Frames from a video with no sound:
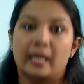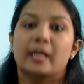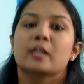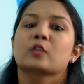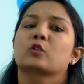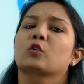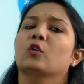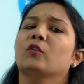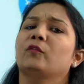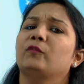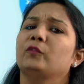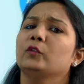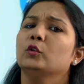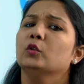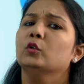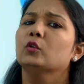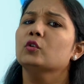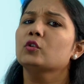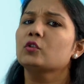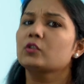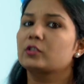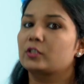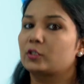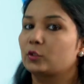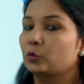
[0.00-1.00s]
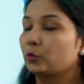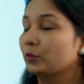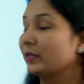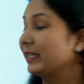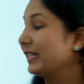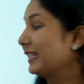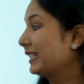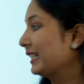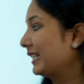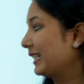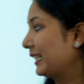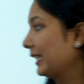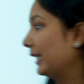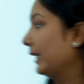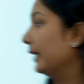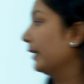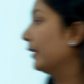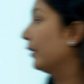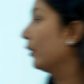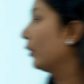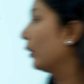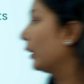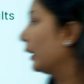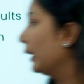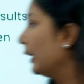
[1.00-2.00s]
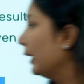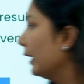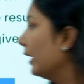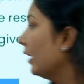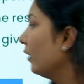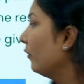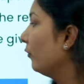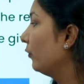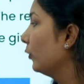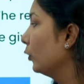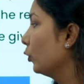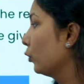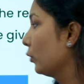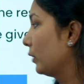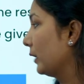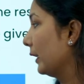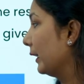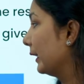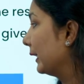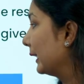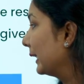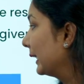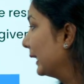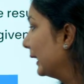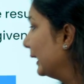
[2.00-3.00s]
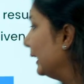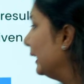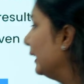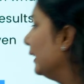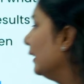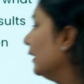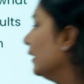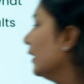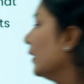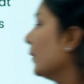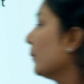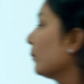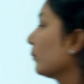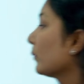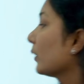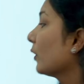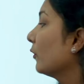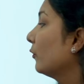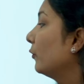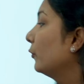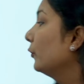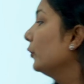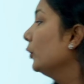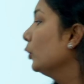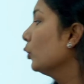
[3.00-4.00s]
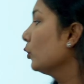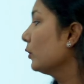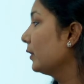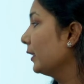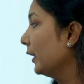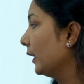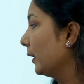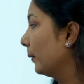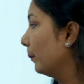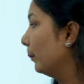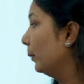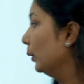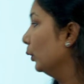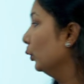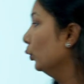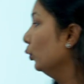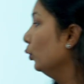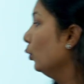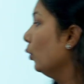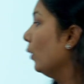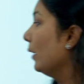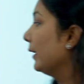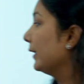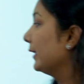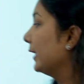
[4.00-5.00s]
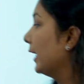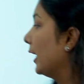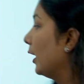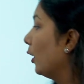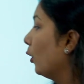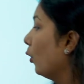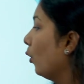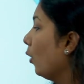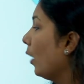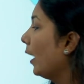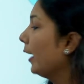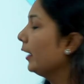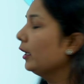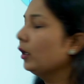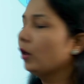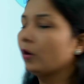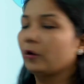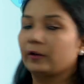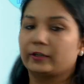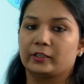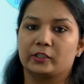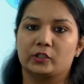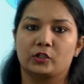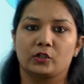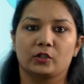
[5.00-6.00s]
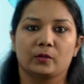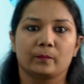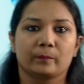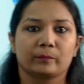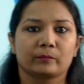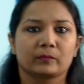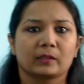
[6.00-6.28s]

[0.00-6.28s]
So few students said red, few said green, few said blue, yellow and orange.